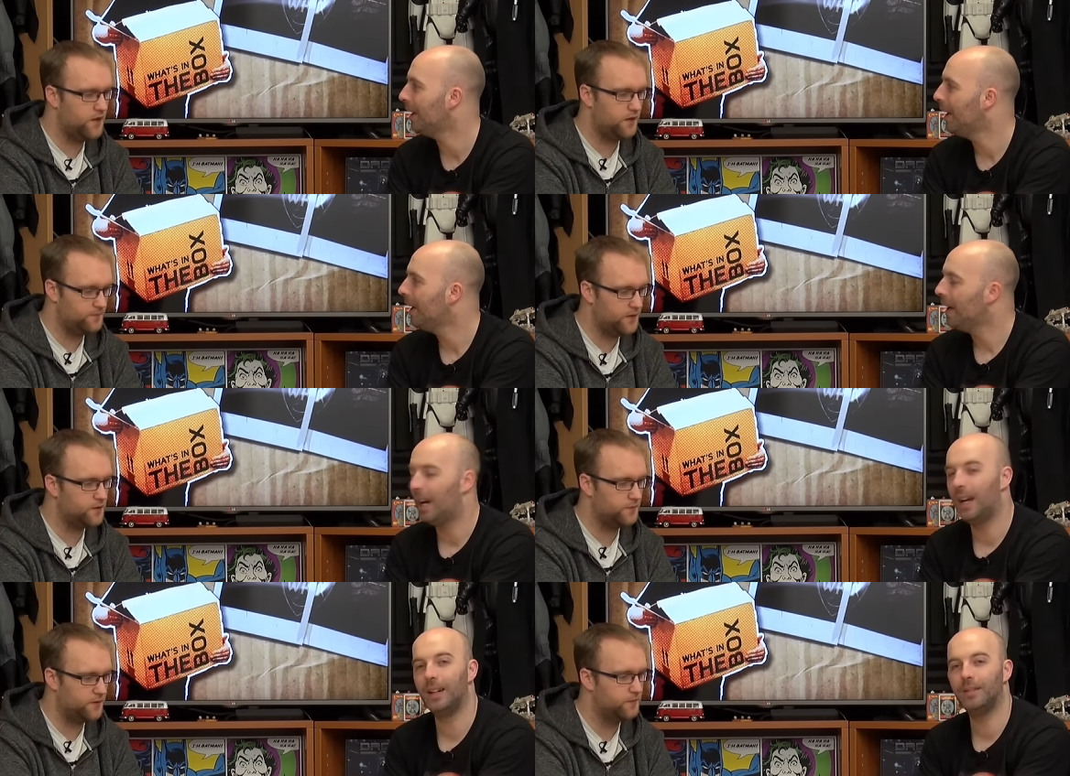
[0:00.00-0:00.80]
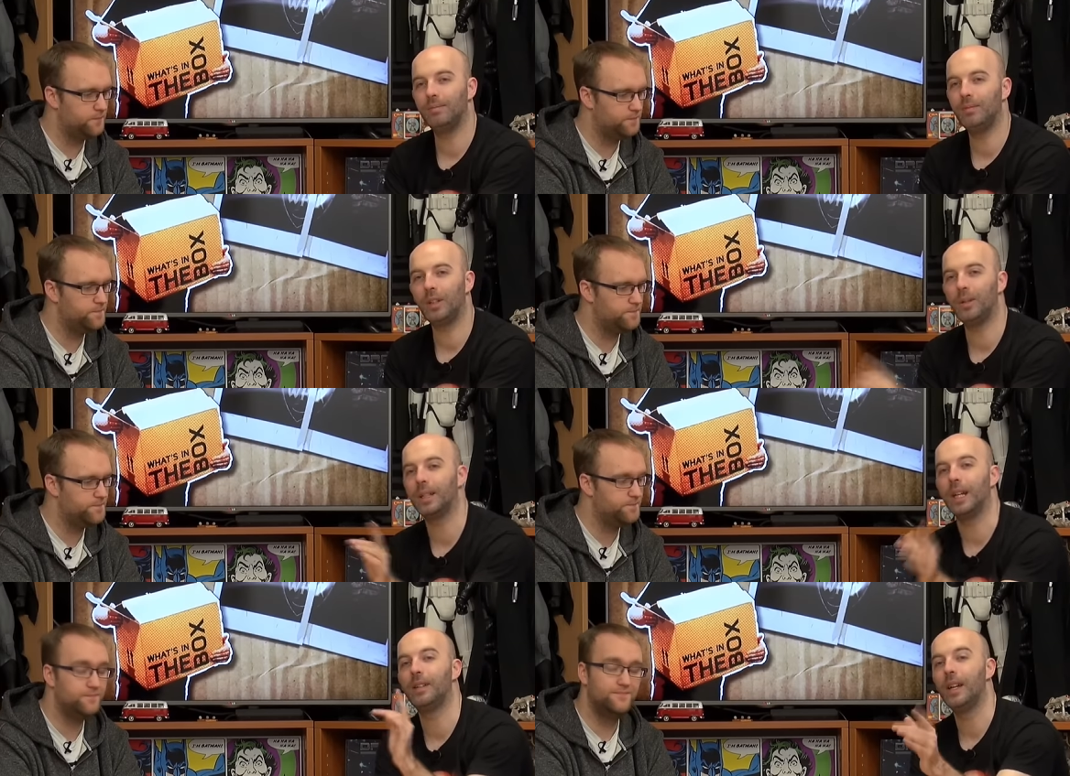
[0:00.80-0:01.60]
Speaker 1: Yeah, that could be uh, cool. Tell you what,
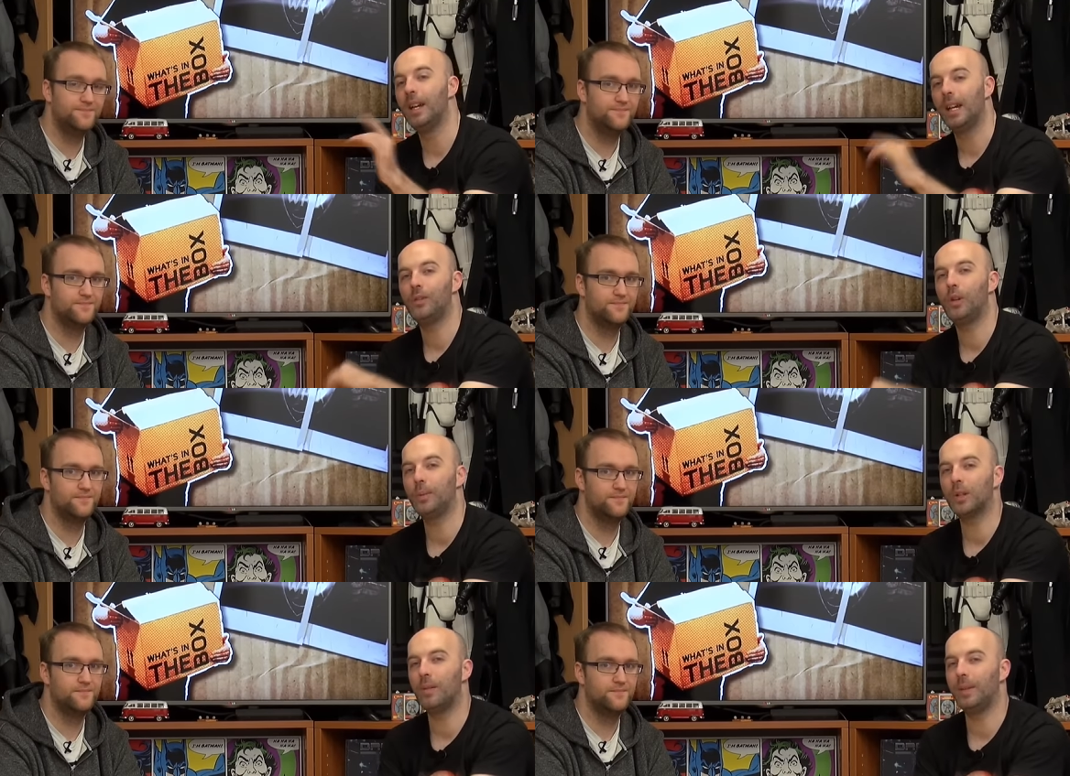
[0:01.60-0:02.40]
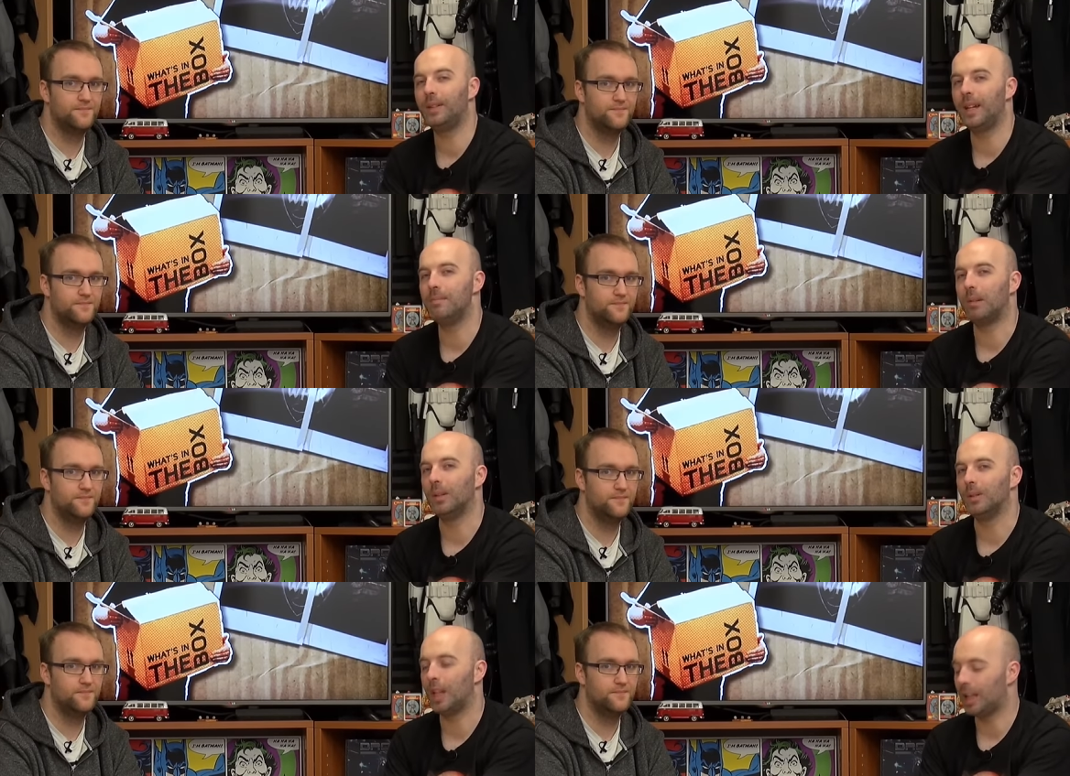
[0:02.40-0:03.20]
guys. Drop your comments in
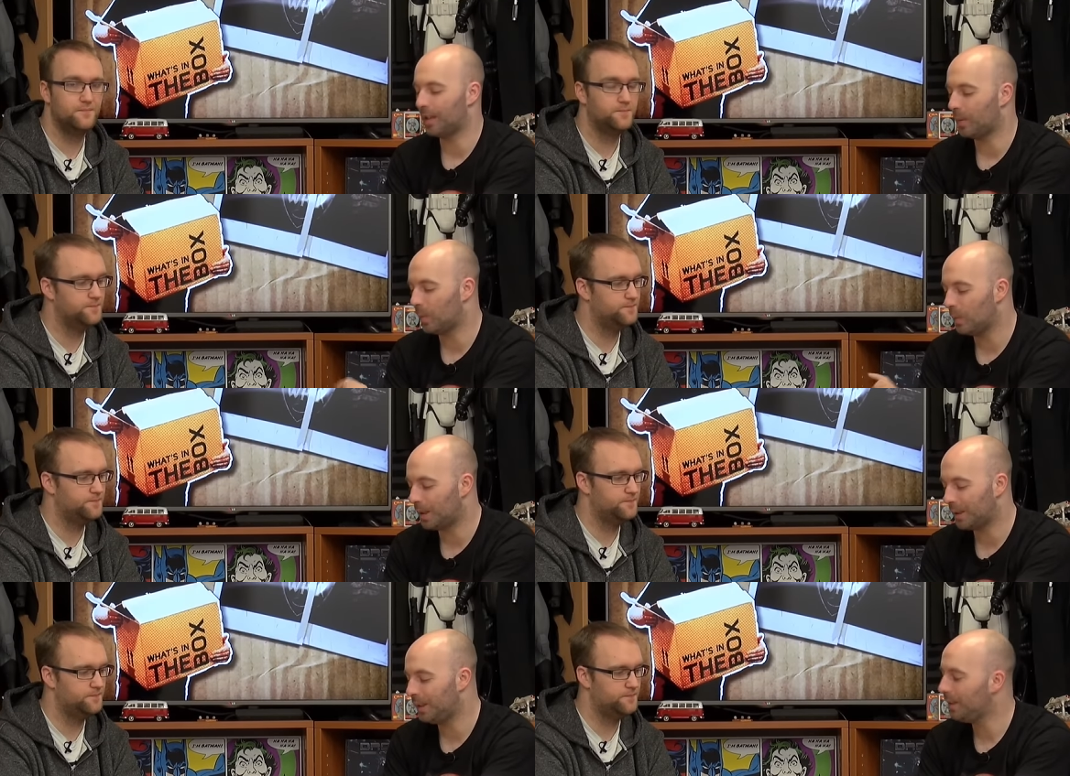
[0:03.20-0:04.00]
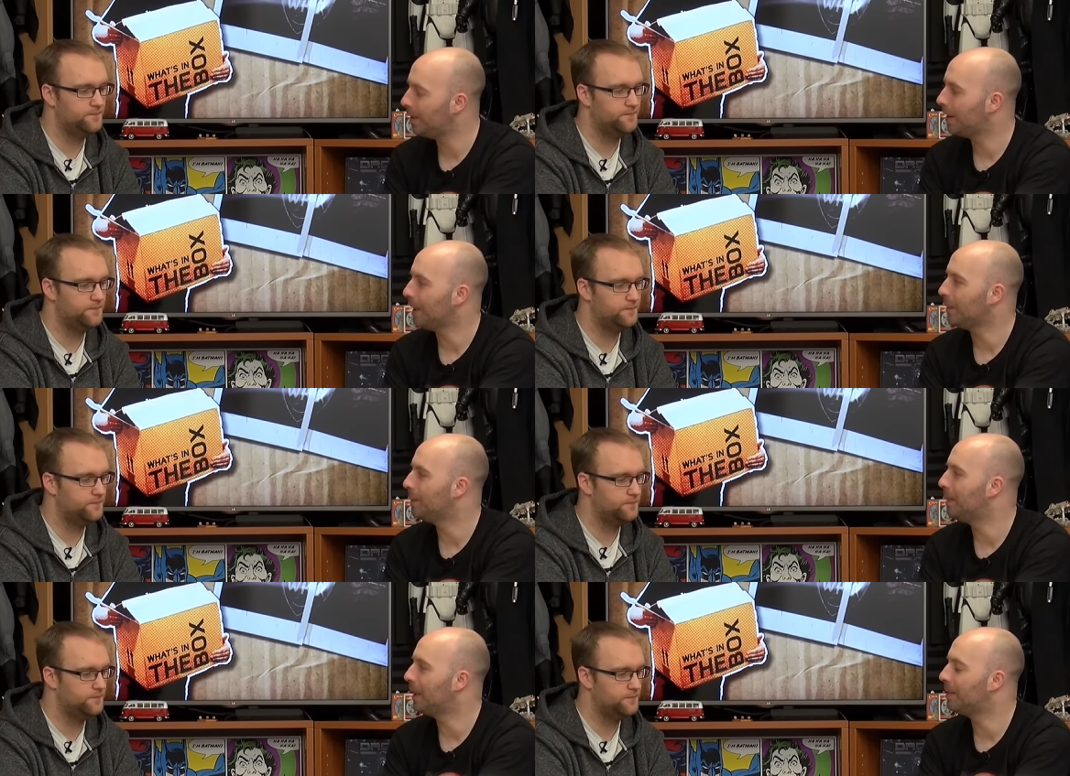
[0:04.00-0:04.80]
below. Tell us what do you think
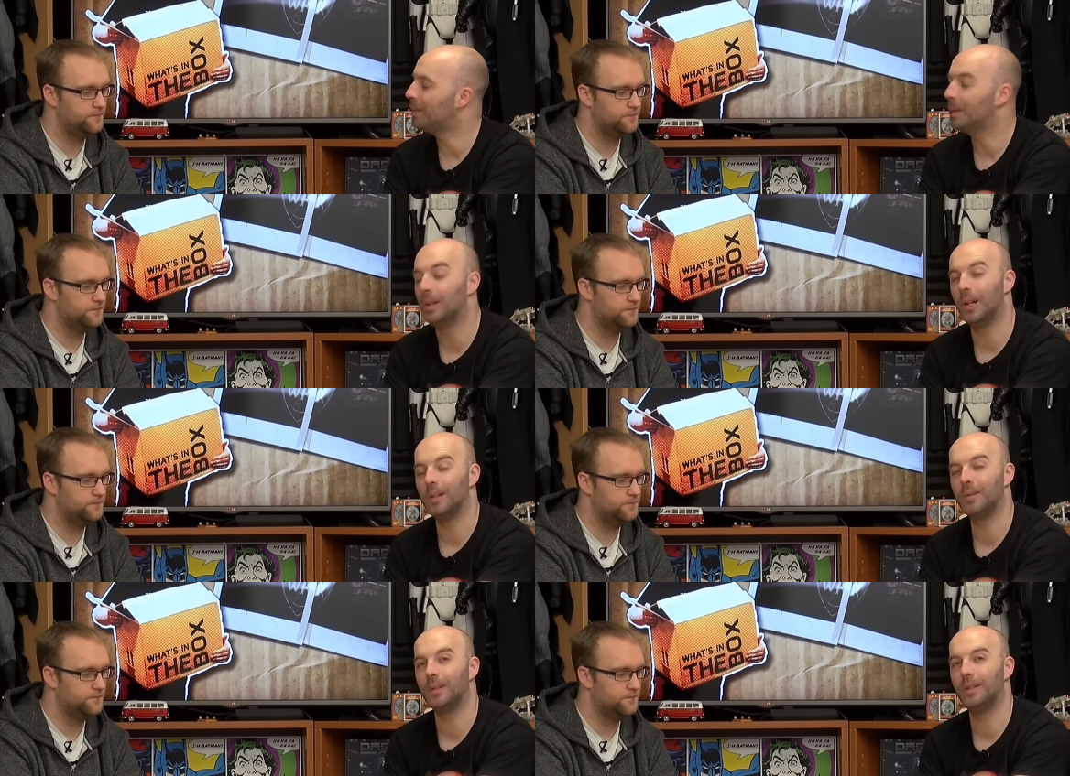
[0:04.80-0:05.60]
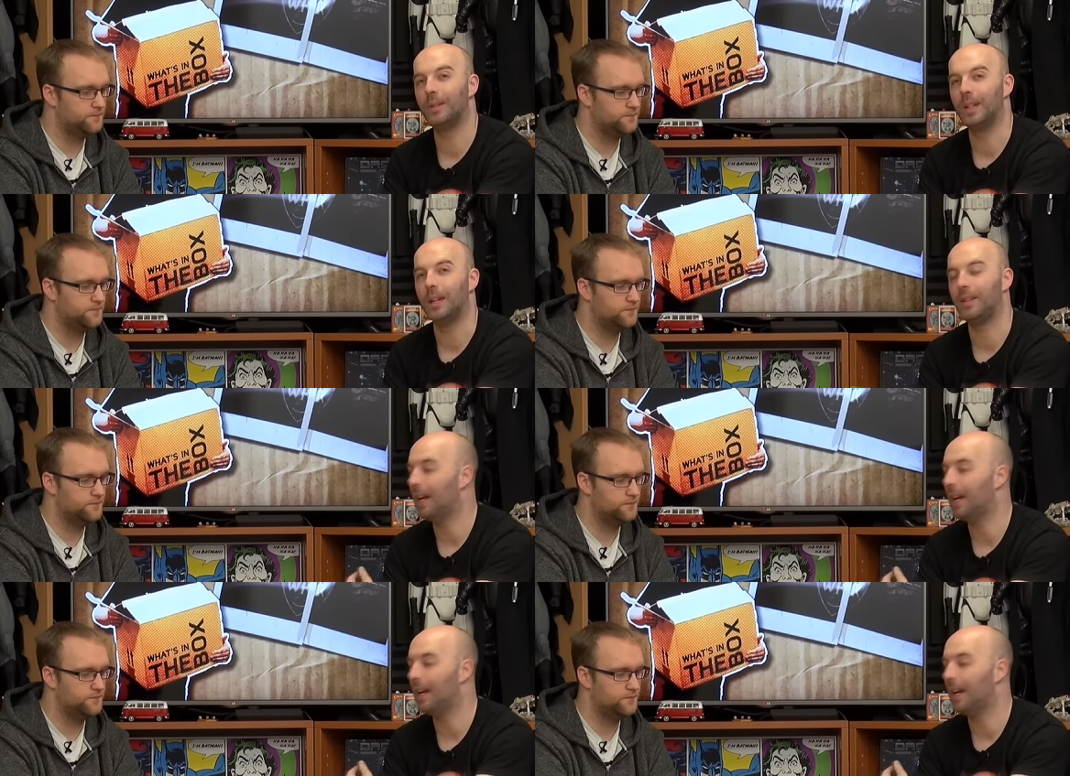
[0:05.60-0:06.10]
would make some cool house rules for this.